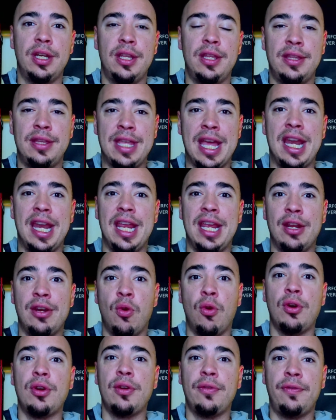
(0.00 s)
that in
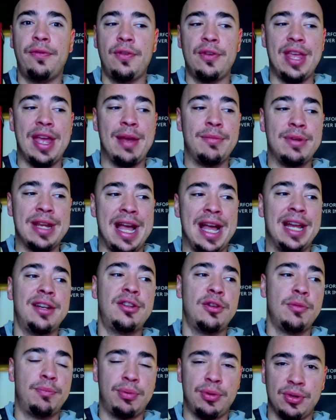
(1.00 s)
order for them not to
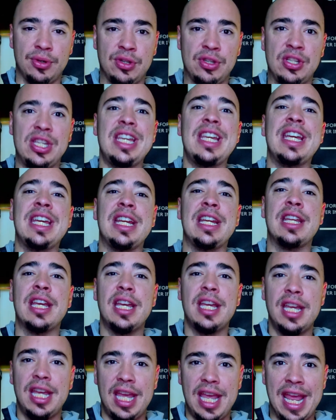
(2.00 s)
proceed
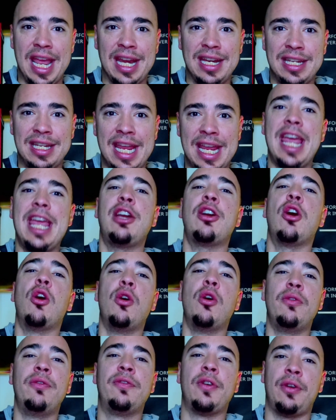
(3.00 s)
and take
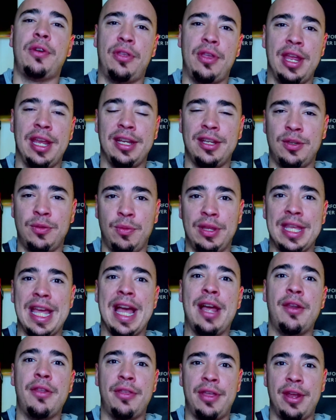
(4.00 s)
over things
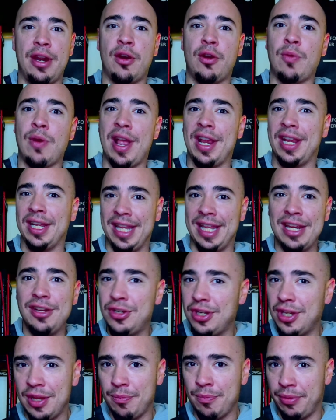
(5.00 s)
without their
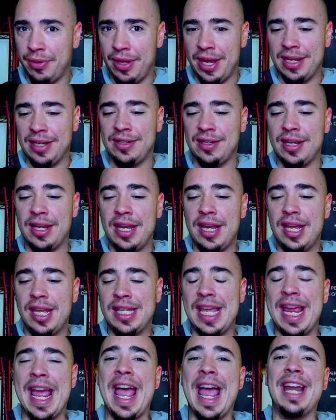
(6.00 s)
regulation in place, they
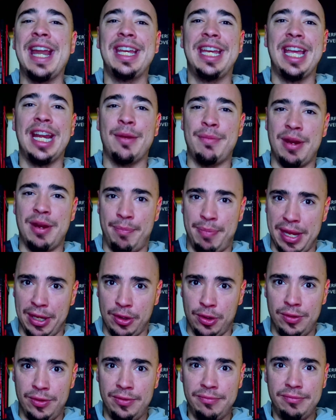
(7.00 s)
had to get them in a
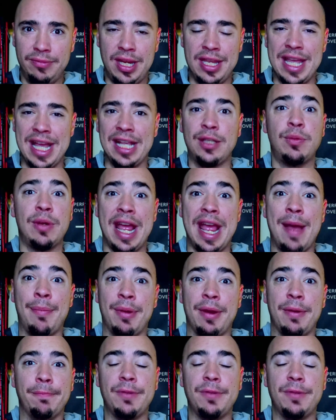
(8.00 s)
pickle. And that's what happened.